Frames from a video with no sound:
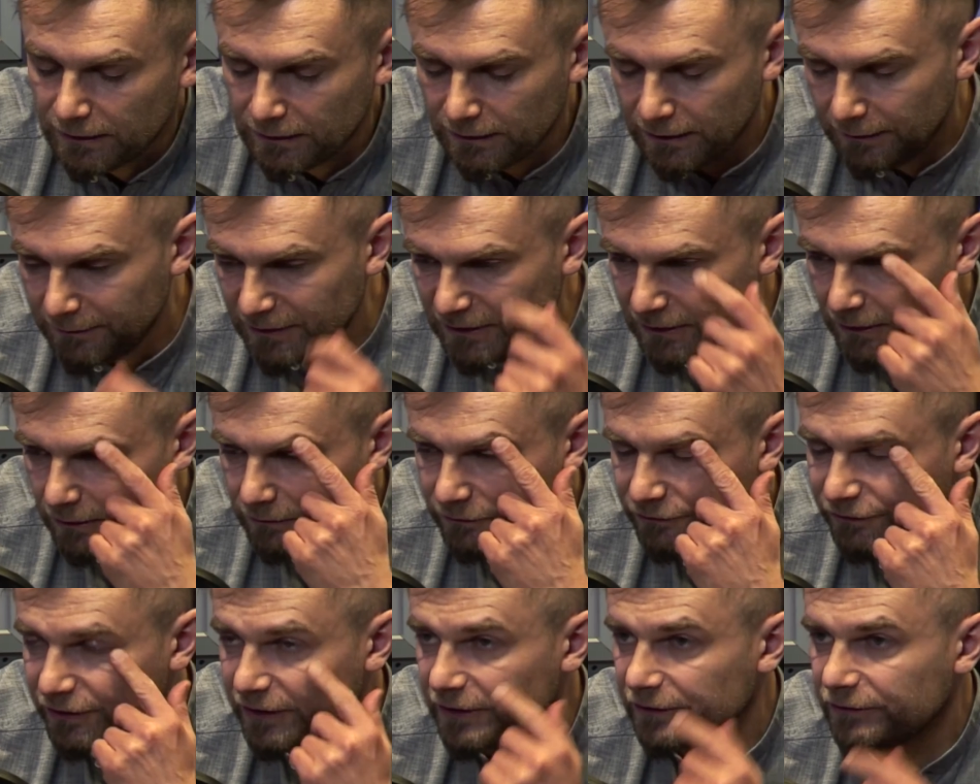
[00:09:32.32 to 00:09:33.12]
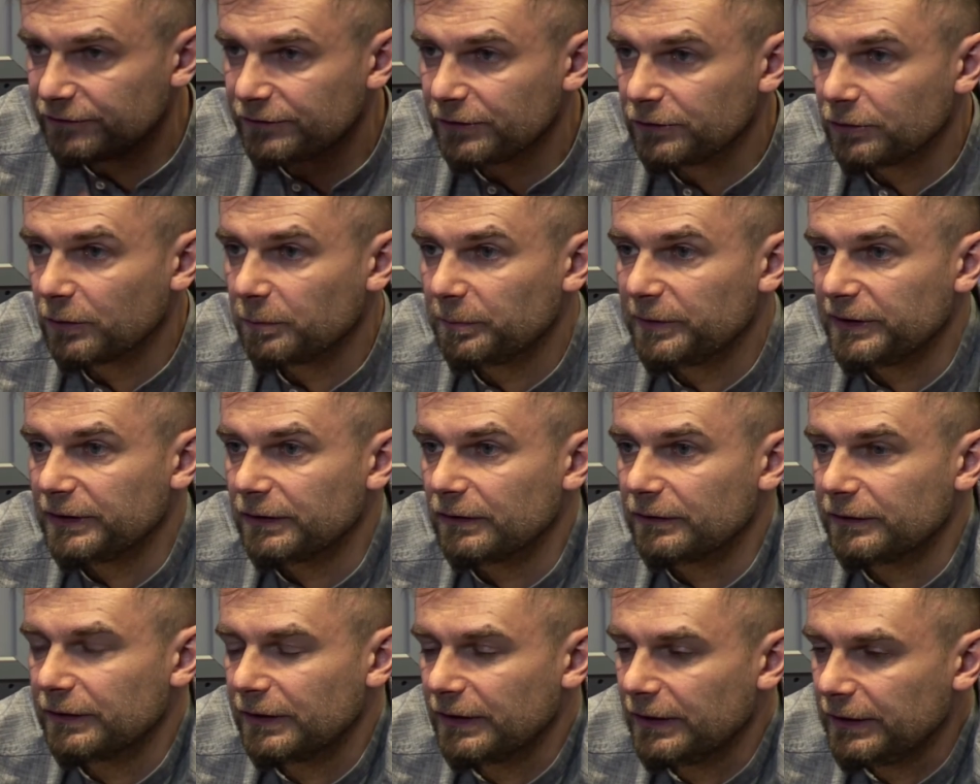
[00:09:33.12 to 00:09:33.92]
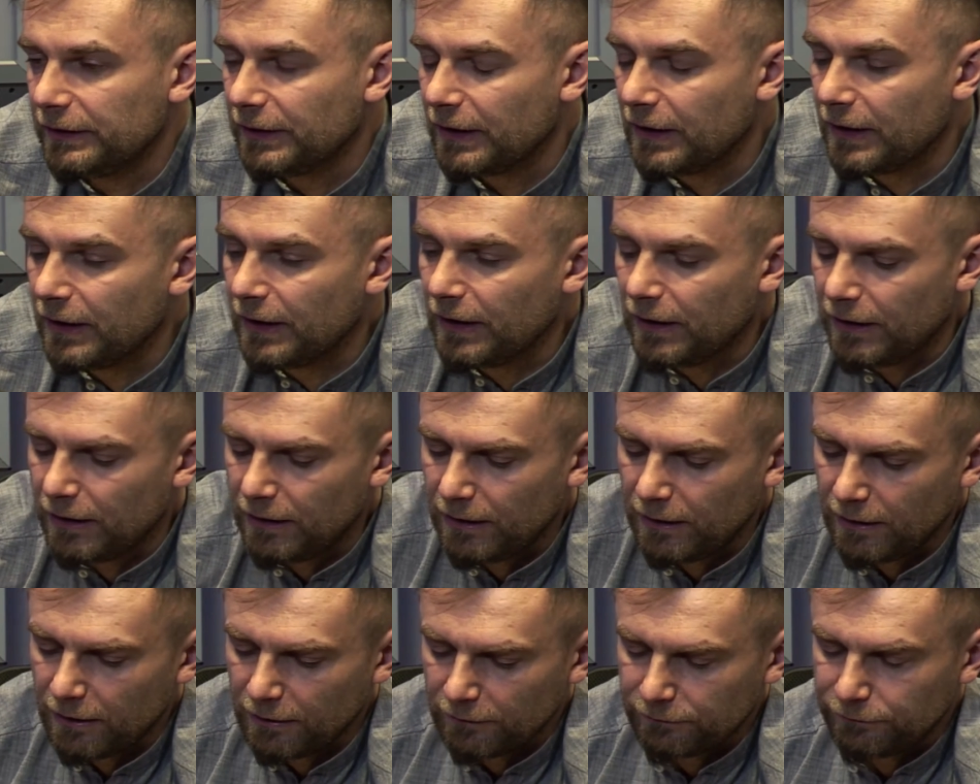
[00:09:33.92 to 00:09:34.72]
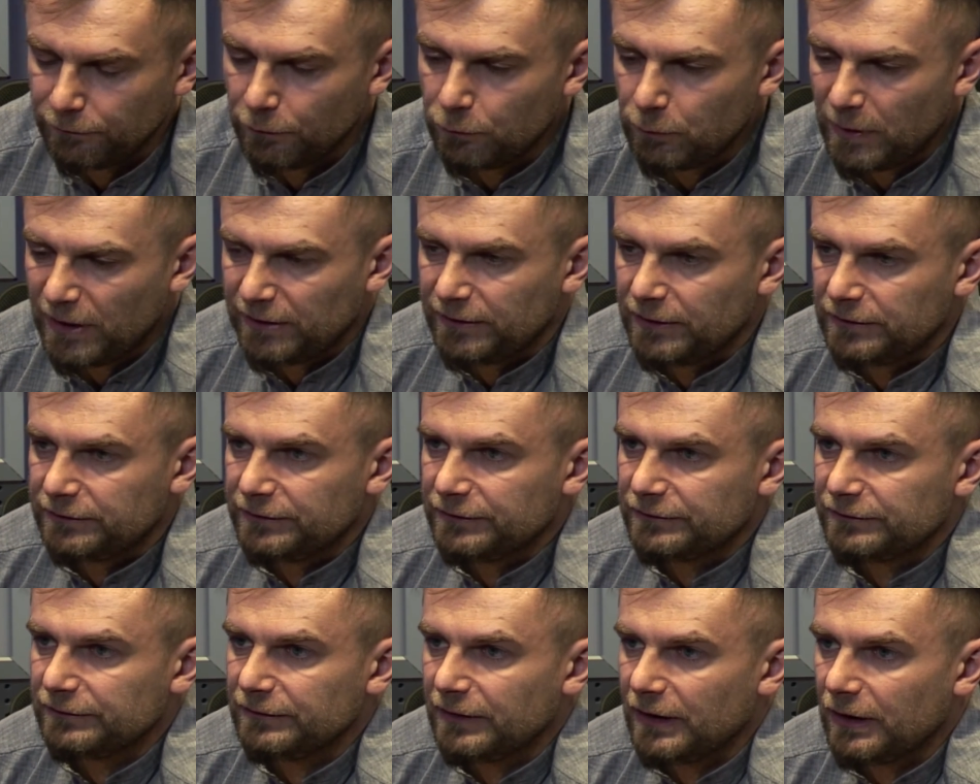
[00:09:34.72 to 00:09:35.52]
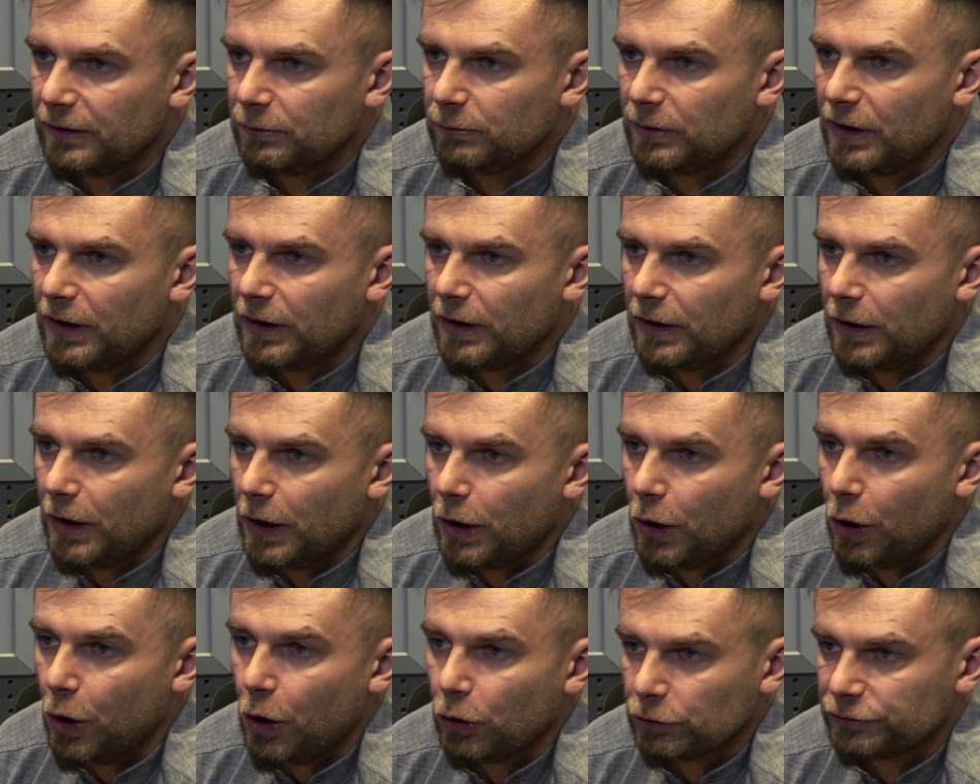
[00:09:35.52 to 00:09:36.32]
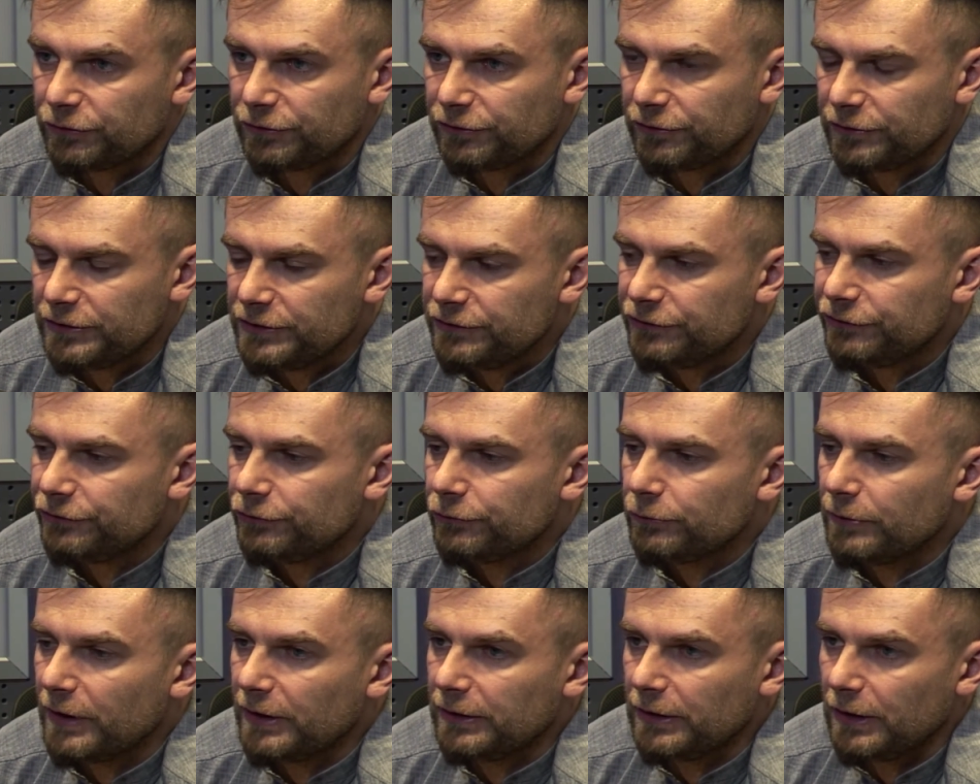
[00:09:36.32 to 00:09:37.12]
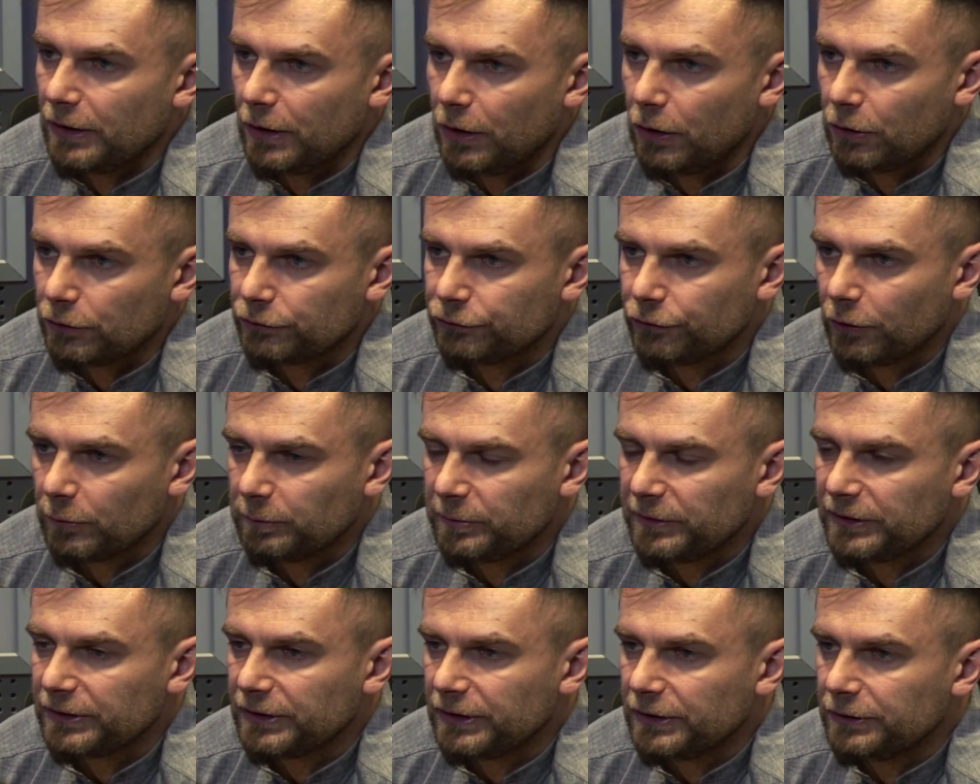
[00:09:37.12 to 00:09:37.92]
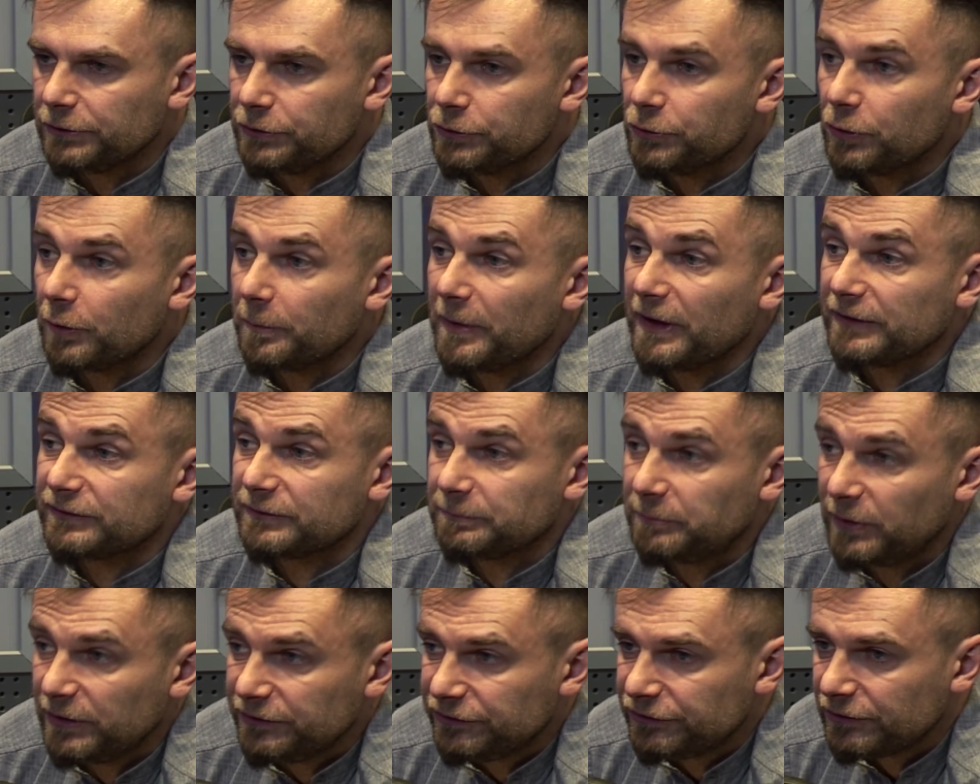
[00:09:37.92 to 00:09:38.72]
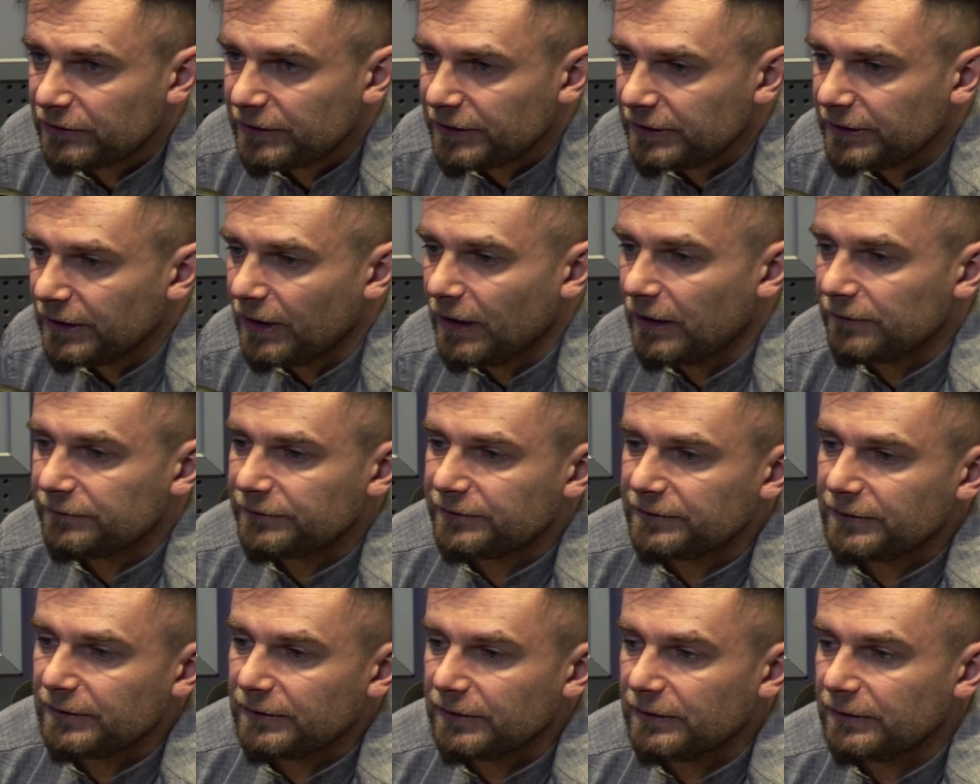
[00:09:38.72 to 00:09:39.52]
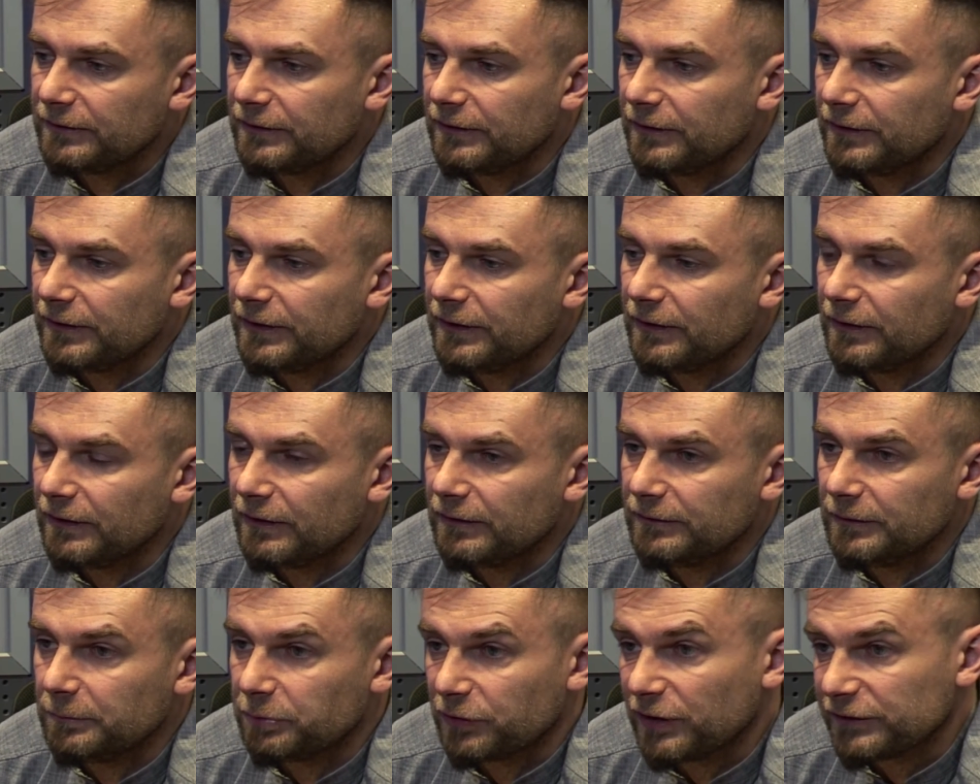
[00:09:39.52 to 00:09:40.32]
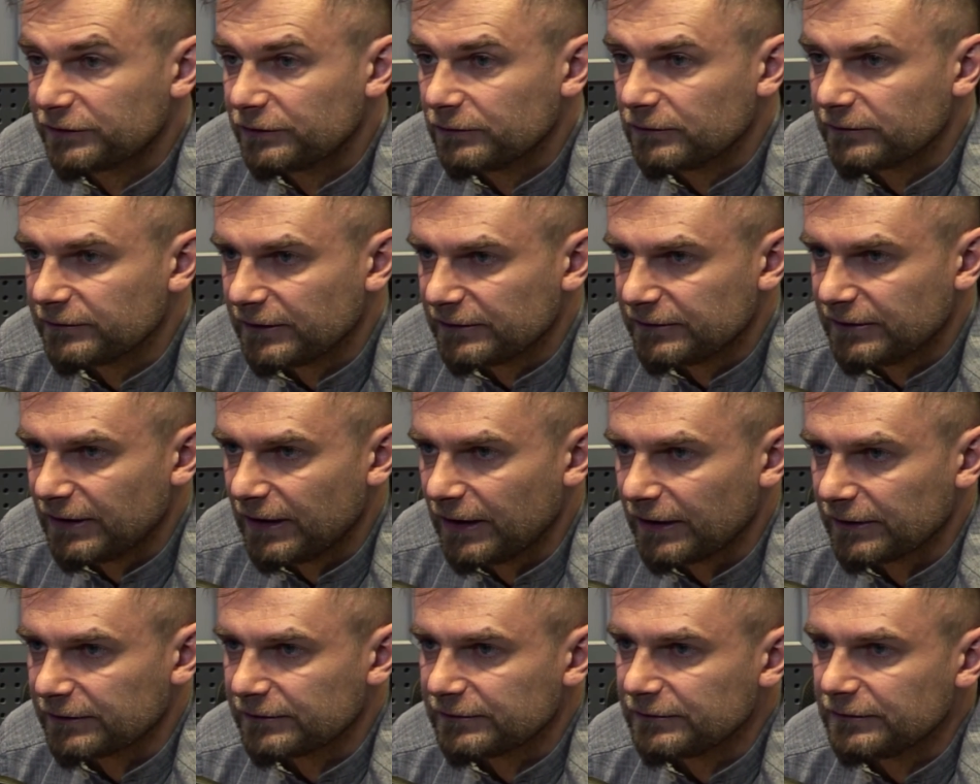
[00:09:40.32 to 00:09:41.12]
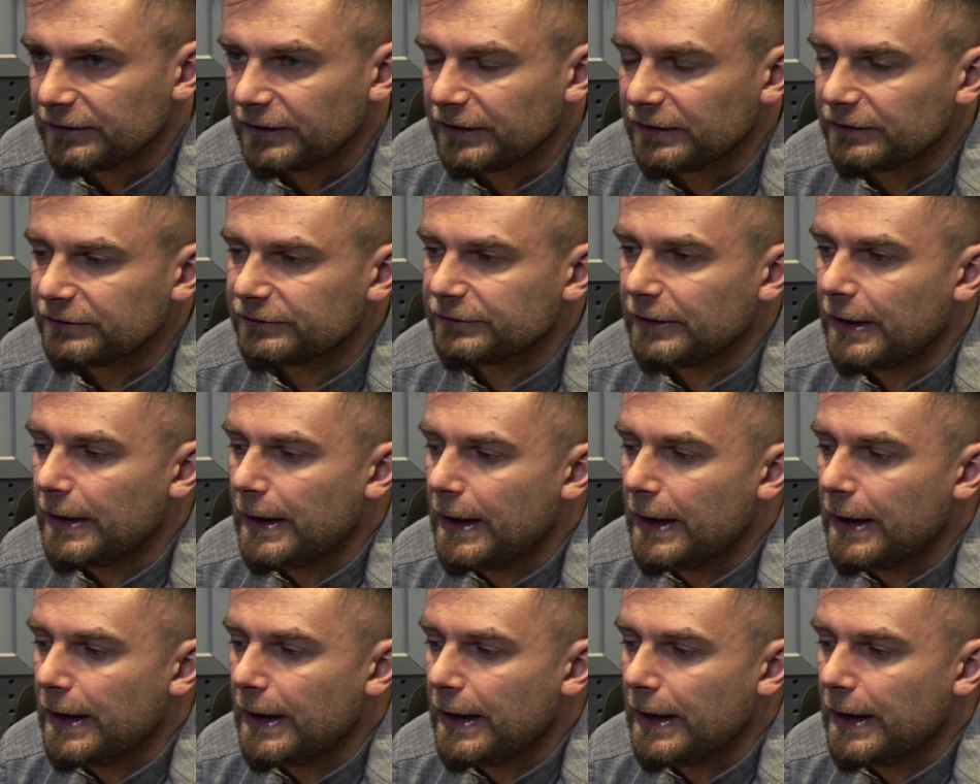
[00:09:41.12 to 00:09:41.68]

let me now change the topic, okay, for one that is now a hot issue and a hot topic in Europe, especially after the Brussels attacks, yes.